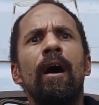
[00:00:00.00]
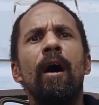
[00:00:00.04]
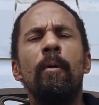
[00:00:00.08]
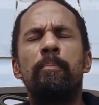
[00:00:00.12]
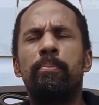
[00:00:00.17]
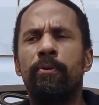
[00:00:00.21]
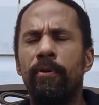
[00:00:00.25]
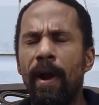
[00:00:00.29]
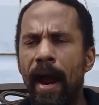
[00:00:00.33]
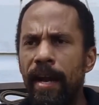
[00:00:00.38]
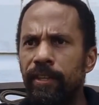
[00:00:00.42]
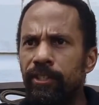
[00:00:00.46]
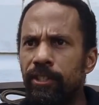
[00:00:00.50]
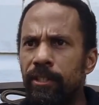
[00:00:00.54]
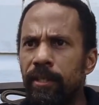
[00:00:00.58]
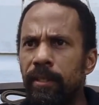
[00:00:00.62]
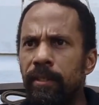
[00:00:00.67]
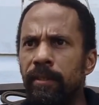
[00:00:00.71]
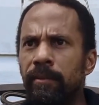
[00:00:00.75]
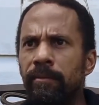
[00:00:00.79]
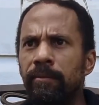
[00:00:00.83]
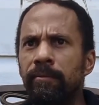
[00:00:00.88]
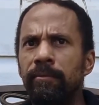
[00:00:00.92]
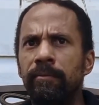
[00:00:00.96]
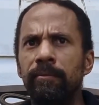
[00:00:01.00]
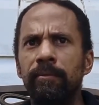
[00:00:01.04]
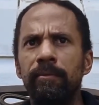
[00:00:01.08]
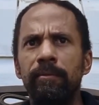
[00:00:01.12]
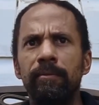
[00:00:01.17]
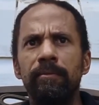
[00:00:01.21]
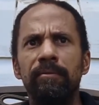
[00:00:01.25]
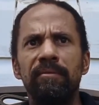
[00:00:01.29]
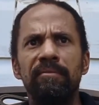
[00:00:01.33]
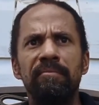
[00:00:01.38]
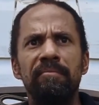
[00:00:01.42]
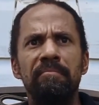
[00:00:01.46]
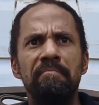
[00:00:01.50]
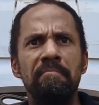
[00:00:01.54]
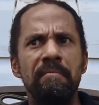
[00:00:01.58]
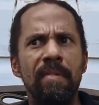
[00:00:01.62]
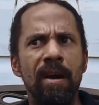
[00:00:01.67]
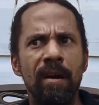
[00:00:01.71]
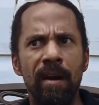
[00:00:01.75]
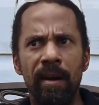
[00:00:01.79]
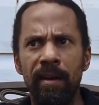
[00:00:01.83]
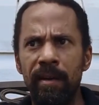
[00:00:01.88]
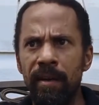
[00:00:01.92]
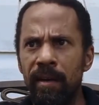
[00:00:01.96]
oppression,
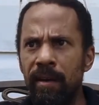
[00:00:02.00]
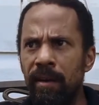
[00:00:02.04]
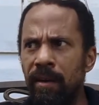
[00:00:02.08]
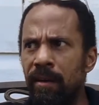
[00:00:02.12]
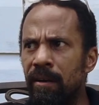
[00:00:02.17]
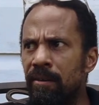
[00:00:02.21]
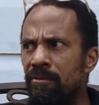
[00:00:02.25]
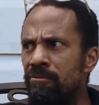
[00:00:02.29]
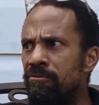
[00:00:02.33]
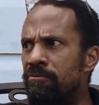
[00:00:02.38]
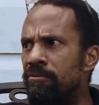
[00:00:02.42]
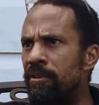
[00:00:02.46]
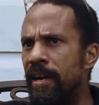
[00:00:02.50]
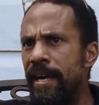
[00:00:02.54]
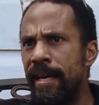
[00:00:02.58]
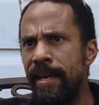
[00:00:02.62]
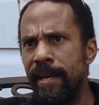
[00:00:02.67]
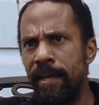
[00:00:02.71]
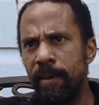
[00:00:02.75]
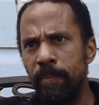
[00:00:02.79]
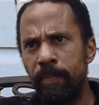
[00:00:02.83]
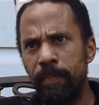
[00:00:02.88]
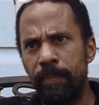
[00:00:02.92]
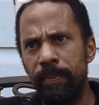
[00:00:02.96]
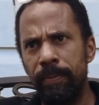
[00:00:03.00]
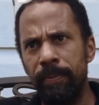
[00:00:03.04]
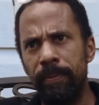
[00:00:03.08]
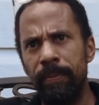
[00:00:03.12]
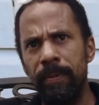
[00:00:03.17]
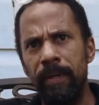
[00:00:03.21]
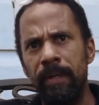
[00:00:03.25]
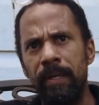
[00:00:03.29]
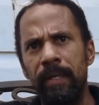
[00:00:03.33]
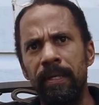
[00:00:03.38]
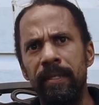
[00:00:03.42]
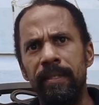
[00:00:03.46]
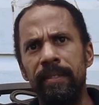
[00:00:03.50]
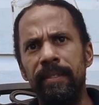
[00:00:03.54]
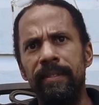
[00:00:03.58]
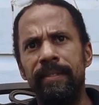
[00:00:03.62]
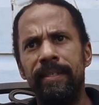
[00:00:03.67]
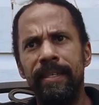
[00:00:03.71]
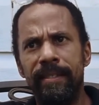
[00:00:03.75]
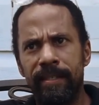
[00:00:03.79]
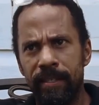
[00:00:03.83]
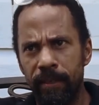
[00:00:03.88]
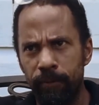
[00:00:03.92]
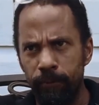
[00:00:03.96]
murder, rape,
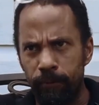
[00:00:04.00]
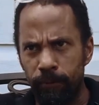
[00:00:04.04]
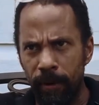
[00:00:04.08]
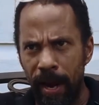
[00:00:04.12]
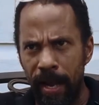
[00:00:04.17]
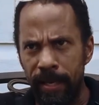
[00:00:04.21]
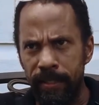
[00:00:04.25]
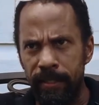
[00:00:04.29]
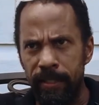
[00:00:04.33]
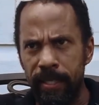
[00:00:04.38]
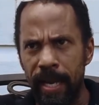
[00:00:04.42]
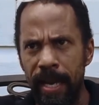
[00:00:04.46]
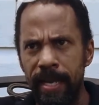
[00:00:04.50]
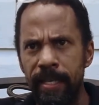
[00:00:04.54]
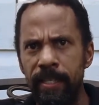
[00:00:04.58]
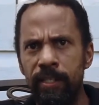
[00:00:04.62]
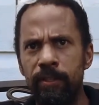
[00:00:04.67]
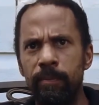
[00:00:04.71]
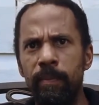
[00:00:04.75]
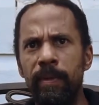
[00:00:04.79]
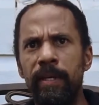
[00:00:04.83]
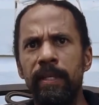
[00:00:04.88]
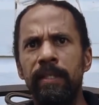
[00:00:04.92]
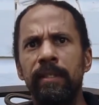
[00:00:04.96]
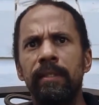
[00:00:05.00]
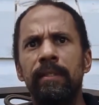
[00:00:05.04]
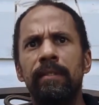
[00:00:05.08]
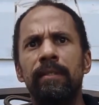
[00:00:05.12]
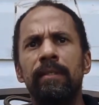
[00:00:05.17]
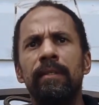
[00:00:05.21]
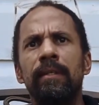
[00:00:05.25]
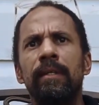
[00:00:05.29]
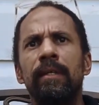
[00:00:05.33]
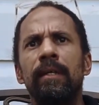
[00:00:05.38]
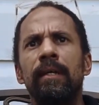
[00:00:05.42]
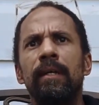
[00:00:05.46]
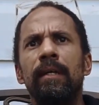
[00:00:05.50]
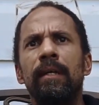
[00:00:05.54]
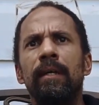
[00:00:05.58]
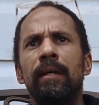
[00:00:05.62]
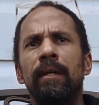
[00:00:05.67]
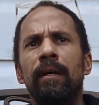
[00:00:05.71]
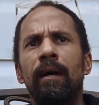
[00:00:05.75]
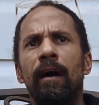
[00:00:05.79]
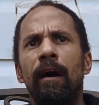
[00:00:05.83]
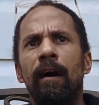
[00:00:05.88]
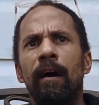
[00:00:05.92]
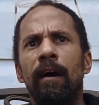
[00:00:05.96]
disenfranchisement
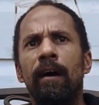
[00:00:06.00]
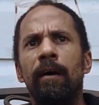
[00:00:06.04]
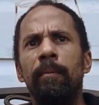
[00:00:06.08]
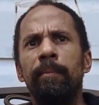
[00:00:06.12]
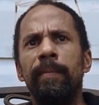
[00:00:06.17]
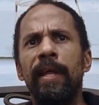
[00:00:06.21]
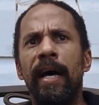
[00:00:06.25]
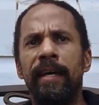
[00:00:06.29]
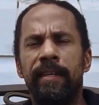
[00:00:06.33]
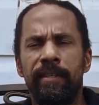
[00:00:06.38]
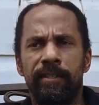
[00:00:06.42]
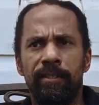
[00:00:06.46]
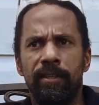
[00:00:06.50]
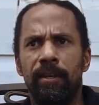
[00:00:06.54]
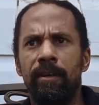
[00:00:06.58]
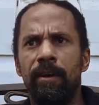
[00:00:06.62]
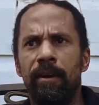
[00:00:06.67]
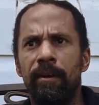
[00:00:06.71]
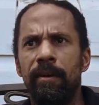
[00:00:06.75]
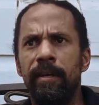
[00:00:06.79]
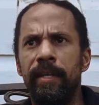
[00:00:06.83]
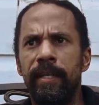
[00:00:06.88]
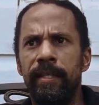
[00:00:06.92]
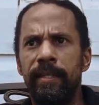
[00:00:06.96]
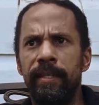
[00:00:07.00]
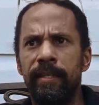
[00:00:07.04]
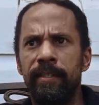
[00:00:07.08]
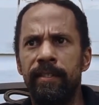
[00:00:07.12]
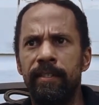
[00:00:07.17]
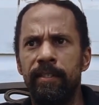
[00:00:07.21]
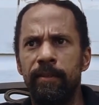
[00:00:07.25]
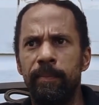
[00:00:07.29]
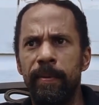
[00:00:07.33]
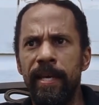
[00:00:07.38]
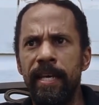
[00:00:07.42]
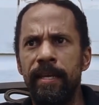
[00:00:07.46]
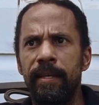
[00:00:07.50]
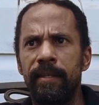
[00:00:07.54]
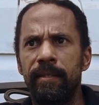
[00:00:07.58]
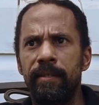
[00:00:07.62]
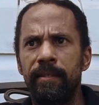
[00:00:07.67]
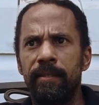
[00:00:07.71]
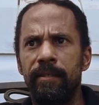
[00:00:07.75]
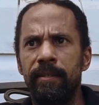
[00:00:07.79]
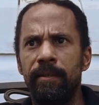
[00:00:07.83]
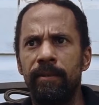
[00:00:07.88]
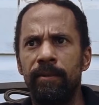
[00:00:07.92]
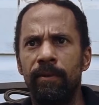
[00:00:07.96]
that has occurred in this space.
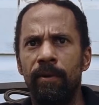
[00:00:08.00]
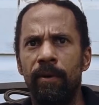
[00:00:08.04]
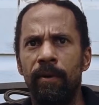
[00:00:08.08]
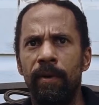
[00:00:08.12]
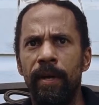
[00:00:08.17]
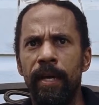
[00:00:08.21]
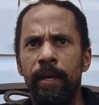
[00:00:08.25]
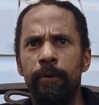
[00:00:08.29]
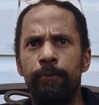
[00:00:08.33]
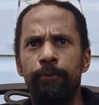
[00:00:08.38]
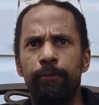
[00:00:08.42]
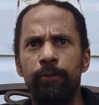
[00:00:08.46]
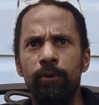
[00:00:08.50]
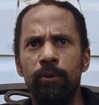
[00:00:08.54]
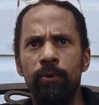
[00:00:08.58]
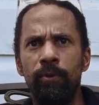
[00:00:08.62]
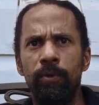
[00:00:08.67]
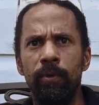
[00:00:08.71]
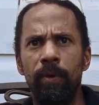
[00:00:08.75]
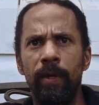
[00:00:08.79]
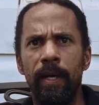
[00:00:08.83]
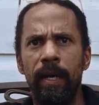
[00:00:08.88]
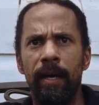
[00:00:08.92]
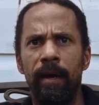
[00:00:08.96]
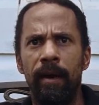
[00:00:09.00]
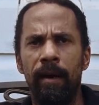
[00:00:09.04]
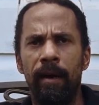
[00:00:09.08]
You know, if you